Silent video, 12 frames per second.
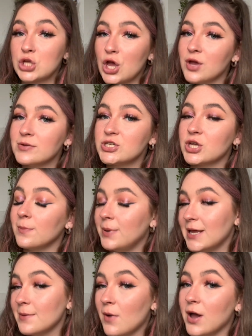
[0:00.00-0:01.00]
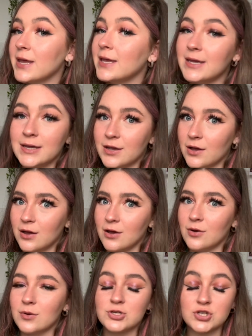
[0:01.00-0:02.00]
So to complete my
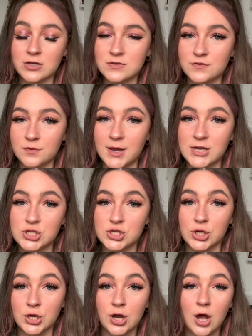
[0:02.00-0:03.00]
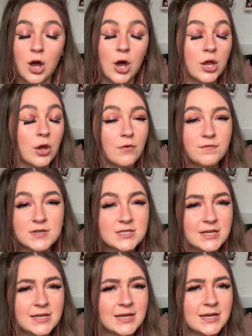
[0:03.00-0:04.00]
e-girl transformation, I
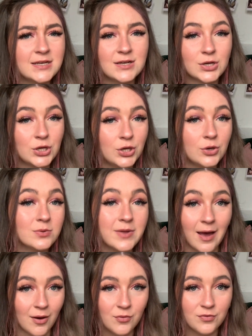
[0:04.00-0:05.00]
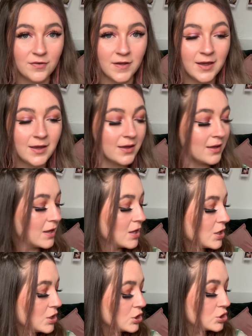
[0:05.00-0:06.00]
obviously need a cute outfit.
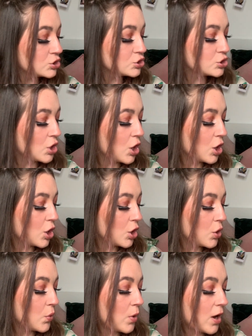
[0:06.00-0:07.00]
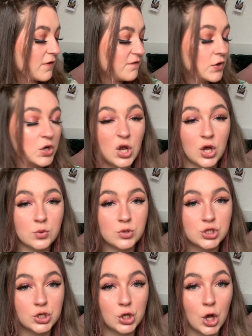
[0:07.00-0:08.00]
So I feel
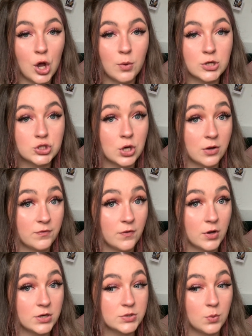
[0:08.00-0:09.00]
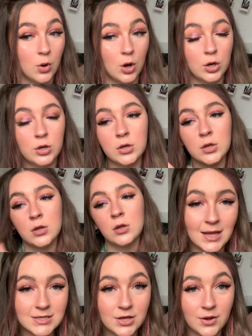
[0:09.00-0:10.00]
like we should go and try and find one.
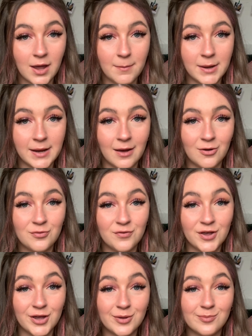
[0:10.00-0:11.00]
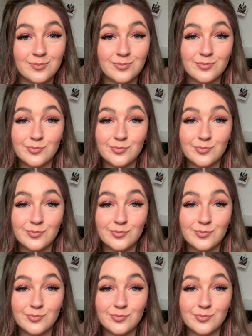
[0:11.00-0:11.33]
Let's go get me an outfit.